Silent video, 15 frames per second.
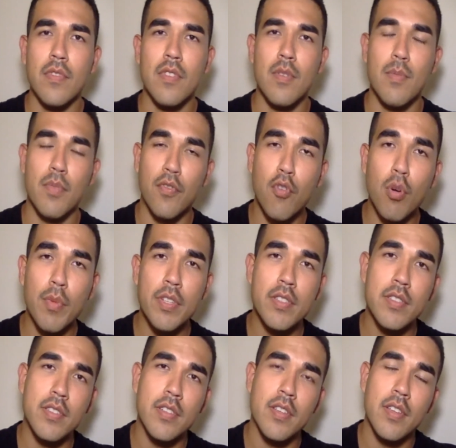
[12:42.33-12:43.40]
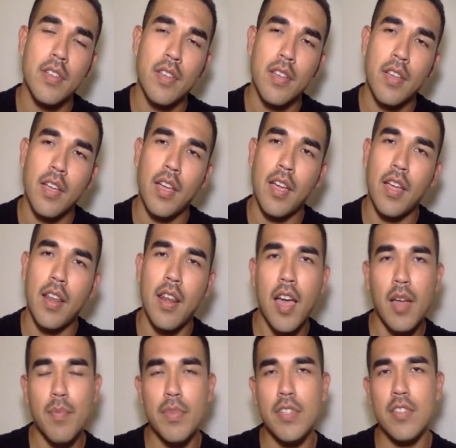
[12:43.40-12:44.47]
Performance
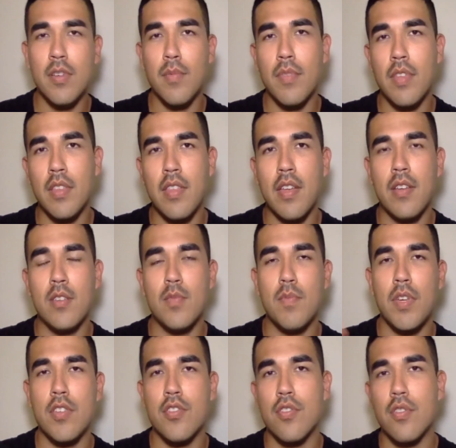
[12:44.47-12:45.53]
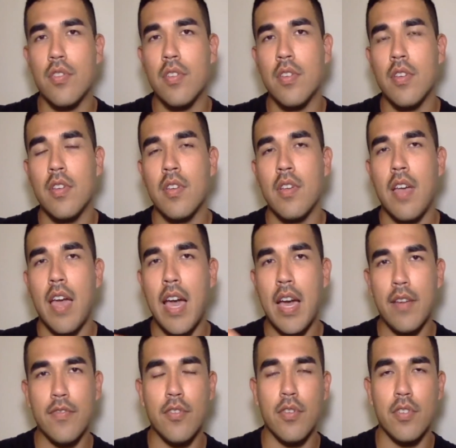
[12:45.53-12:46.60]
cannot be something that is measured
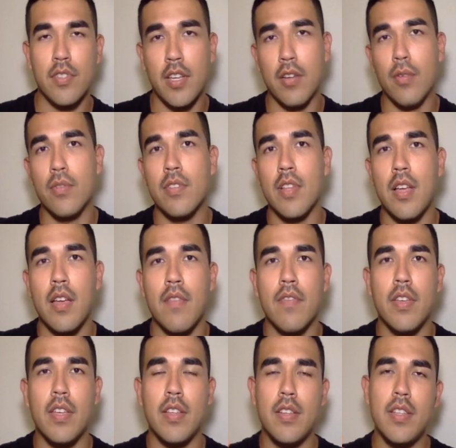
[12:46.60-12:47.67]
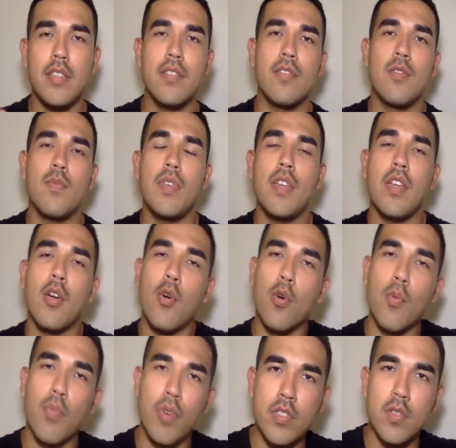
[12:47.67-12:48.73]
after a site goes live. It needs to be a core
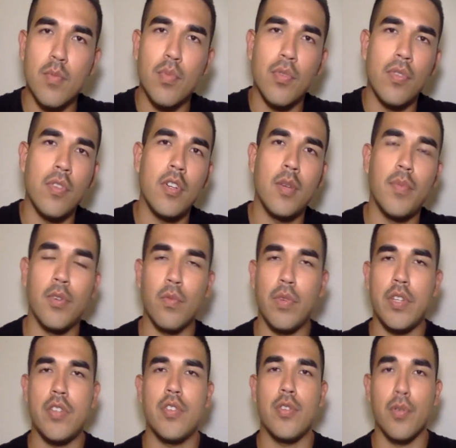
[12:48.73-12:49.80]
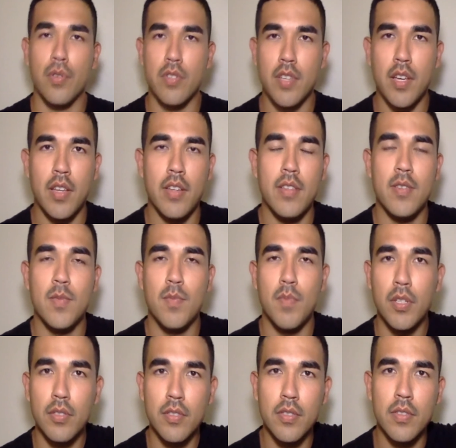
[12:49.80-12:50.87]
principle on which your site is
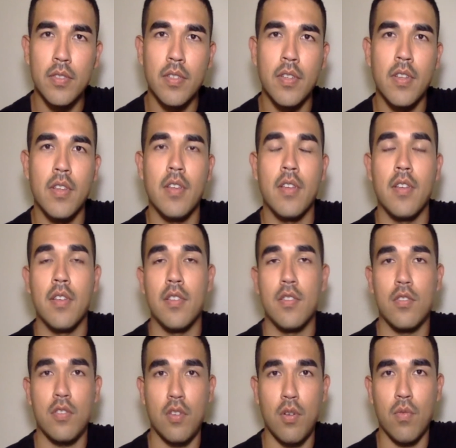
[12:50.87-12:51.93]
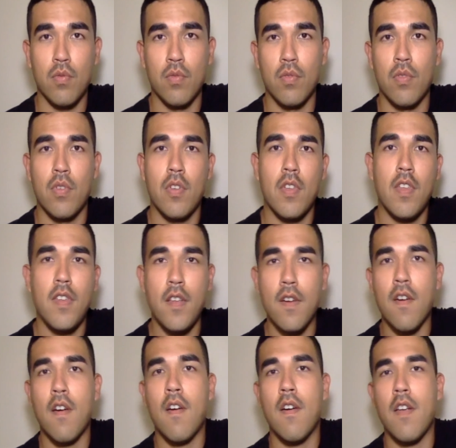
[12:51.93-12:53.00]
built. So, here
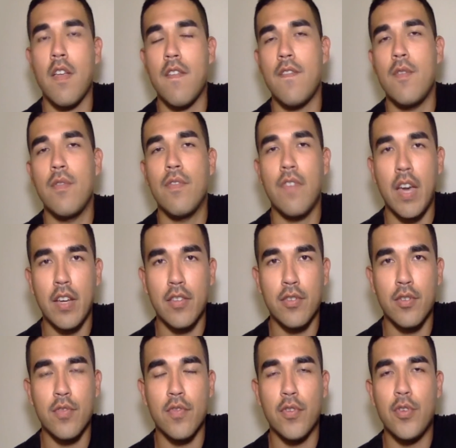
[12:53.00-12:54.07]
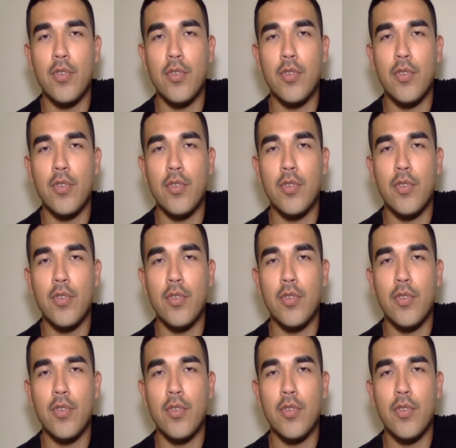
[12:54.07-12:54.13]
are a few factors for you to